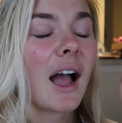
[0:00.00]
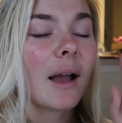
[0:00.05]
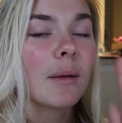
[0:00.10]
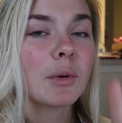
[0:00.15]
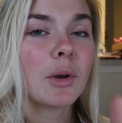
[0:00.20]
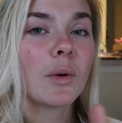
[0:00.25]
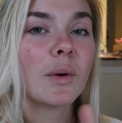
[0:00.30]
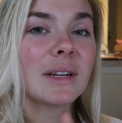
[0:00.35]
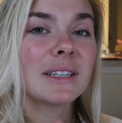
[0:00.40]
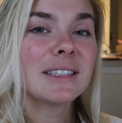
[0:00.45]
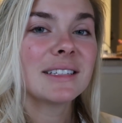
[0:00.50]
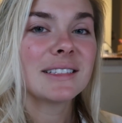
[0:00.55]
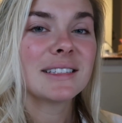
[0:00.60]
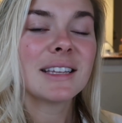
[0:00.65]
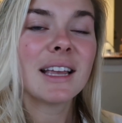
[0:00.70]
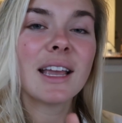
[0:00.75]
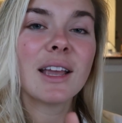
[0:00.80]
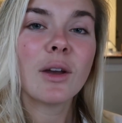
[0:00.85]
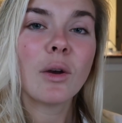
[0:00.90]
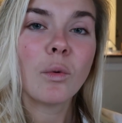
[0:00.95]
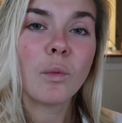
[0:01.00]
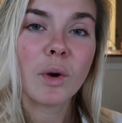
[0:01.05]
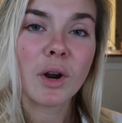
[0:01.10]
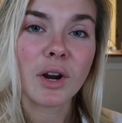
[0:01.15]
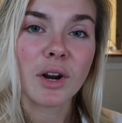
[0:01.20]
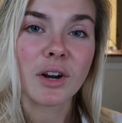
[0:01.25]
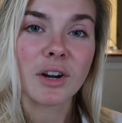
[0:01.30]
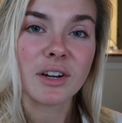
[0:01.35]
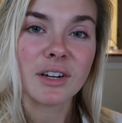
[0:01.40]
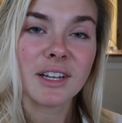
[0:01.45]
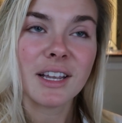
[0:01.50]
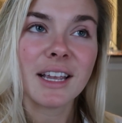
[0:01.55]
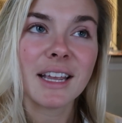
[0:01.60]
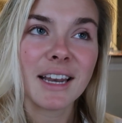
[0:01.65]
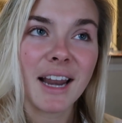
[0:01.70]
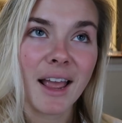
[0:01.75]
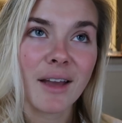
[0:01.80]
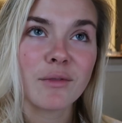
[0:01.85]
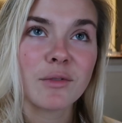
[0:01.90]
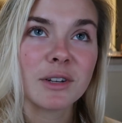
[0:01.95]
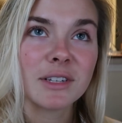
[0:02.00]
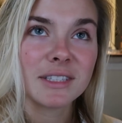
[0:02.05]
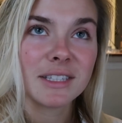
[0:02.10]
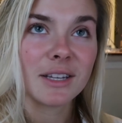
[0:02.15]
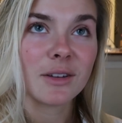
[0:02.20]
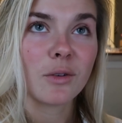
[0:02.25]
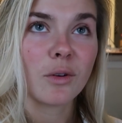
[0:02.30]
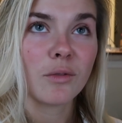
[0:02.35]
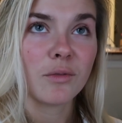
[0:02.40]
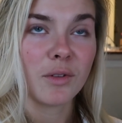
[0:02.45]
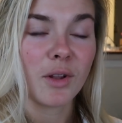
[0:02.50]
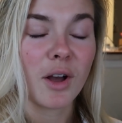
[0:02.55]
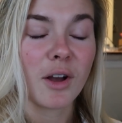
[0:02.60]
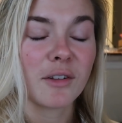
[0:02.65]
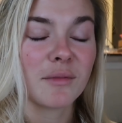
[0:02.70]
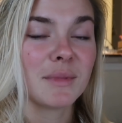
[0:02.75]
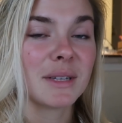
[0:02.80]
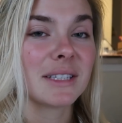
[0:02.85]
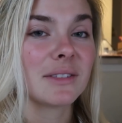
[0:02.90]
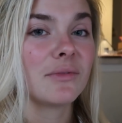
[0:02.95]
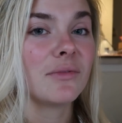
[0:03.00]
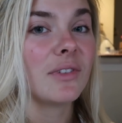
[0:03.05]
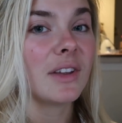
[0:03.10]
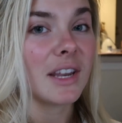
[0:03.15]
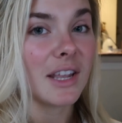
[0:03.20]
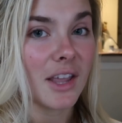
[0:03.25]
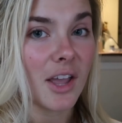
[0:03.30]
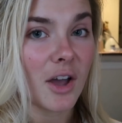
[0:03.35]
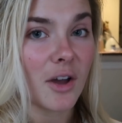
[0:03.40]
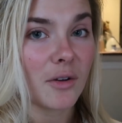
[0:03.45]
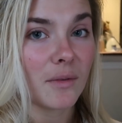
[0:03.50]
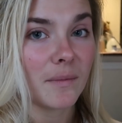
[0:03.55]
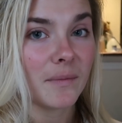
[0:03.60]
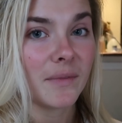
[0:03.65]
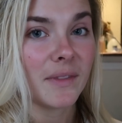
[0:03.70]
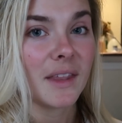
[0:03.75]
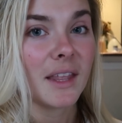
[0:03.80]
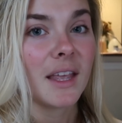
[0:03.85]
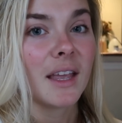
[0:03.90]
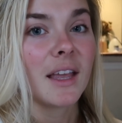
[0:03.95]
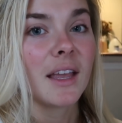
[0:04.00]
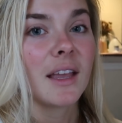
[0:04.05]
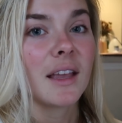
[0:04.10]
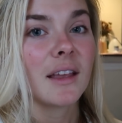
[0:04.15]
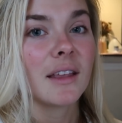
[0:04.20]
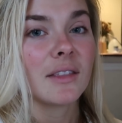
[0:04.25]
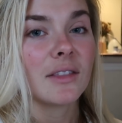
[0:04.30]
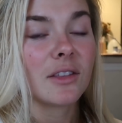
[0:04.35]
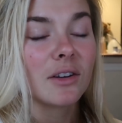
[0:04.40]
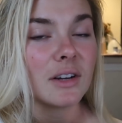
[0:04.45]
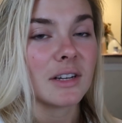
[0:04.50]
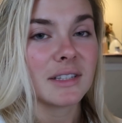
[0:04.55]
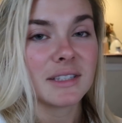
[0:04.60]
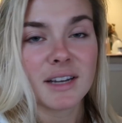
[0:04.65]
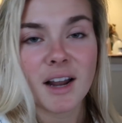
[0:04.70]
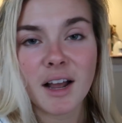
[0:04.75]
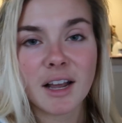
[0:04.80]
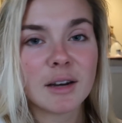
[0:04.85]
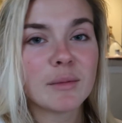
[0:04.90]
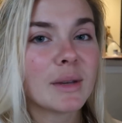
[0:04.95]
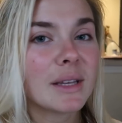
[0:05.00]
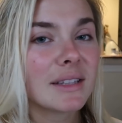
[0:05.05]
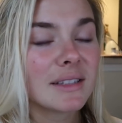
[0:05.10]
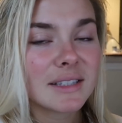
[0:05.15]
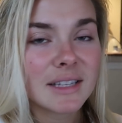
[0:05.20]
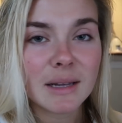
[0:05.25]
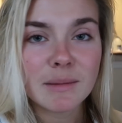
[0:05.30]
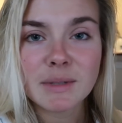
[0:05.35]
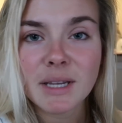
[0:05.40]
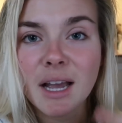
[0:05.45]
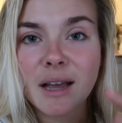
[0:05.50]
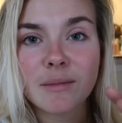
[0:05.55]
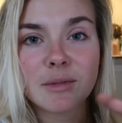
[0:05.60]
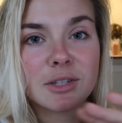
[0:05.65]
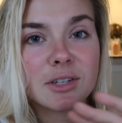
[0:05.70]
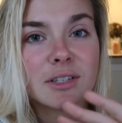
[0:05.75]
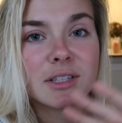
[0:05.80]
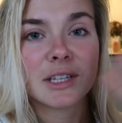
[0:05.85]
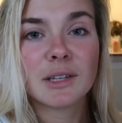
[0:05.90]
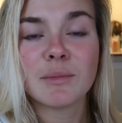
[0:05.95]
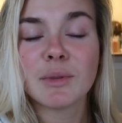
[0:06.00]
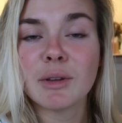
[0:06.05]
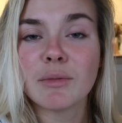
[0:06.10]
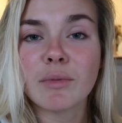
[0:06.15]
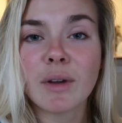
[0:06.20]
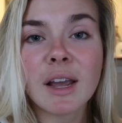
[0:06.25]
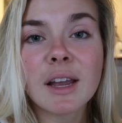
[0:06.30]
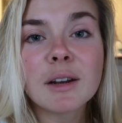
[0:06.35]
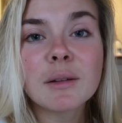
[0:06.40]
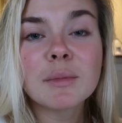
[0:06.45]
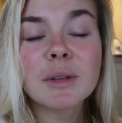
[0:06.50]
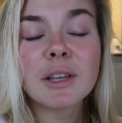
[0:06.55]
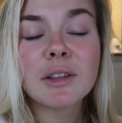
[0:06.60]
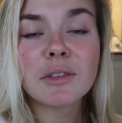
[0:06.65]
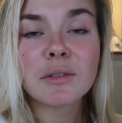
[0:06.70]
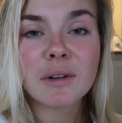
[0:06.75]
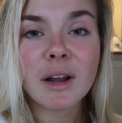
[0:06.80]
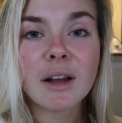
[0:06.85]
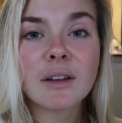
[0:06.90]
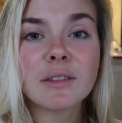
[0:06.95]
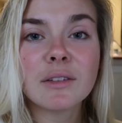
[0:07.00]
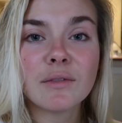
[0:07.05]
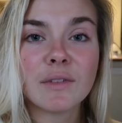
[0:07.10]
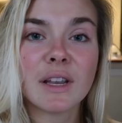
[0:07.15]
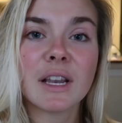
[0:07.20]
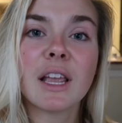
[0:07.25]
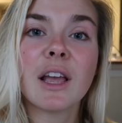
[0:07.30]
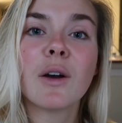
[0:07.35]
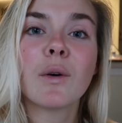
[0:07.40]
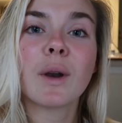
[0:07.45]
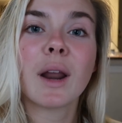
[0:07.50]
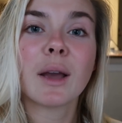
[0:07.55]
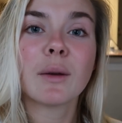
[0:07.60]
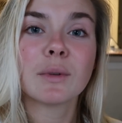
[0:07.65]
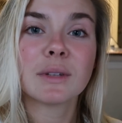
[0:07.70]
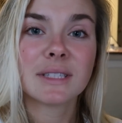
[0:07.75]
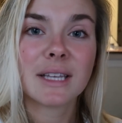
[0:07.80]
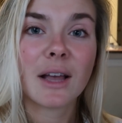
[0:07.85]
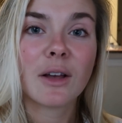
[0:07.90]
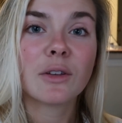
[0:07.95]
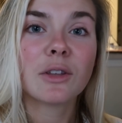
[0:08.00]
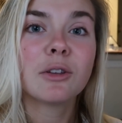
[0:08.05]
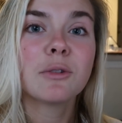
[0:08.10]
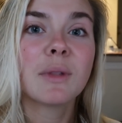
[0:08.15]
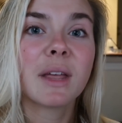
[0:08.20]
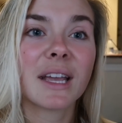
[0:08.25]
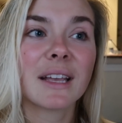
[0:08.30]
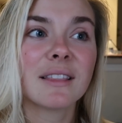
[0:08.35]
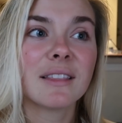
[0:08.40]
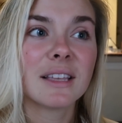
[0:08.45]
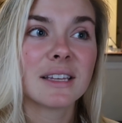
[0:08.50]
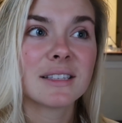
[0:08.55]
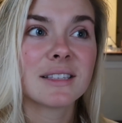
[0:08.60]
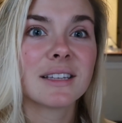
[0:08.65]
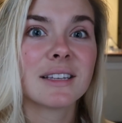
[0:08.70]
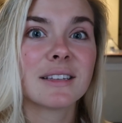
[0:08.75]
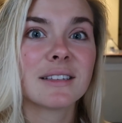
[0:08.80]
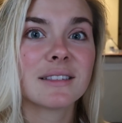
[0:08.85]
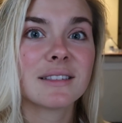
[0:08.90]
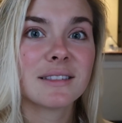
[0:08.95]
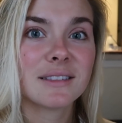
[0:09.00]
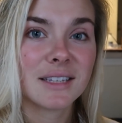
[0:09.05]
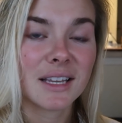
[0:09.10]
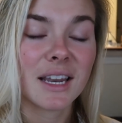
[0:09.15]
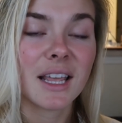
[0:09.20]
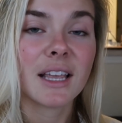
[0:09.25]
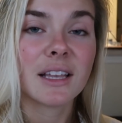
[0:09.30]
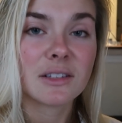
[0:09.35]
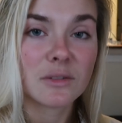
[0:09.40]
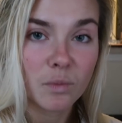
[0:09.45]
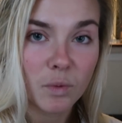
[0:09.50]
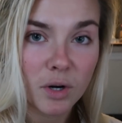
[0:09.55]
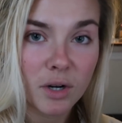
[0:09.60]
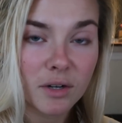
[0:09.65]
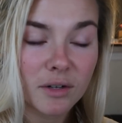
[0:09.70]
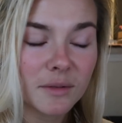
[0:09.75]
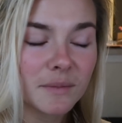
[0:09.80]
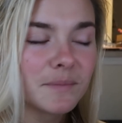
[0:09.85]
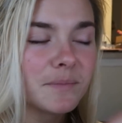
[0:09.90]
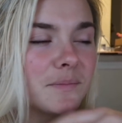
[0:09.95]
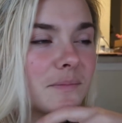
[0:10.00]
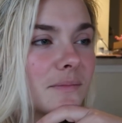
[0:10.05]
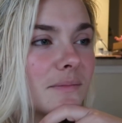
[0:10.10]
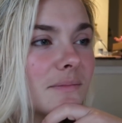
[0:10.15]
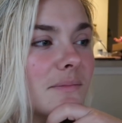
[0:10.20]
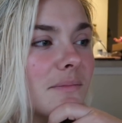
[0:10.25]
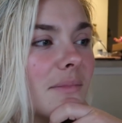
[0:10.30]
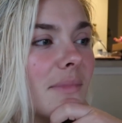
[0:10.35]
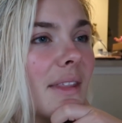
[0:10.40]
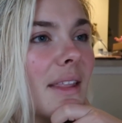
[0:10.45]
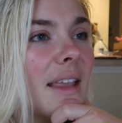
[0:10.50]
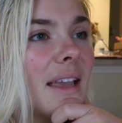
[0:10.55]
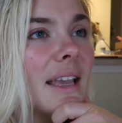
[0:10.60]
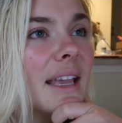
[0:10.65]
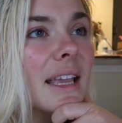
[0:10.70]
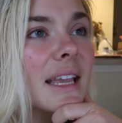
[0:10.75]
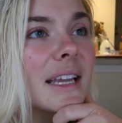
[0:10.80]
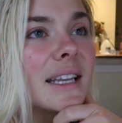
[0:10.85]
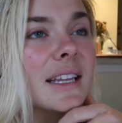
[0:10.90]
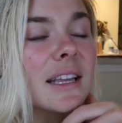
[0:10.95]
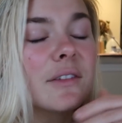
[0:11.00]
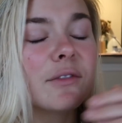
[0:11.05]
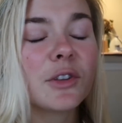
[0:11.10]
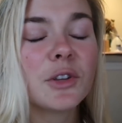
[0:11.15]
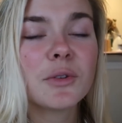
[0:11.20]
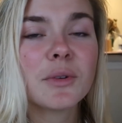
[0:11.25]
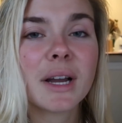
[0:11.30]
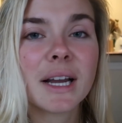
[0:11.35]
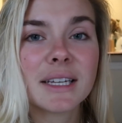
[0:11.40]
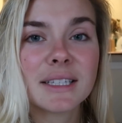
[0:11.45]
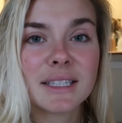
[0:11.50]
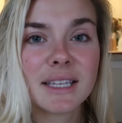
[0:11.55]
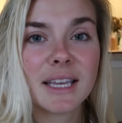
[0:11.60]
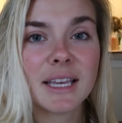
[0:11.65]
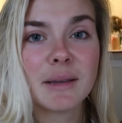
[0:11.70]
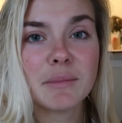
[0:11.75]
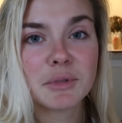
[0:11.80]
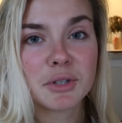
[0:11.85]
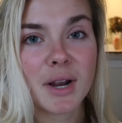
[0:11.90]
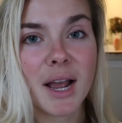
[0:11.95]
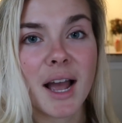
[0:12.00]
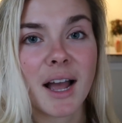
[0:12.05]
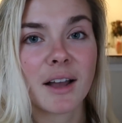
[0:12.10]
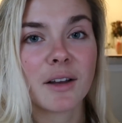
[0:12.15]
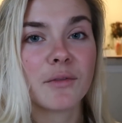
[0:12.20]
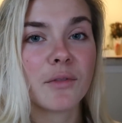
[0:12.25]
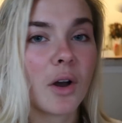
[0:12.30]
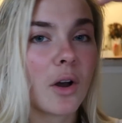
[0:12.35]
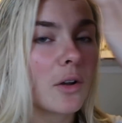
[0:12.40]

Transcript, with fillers: I'm going to say a word in every single Vlogmas video. It's not going to be at the same time. It's just going to be randomly throughout the video, and I will tell you, like, this is today's word. And if you guys keep track of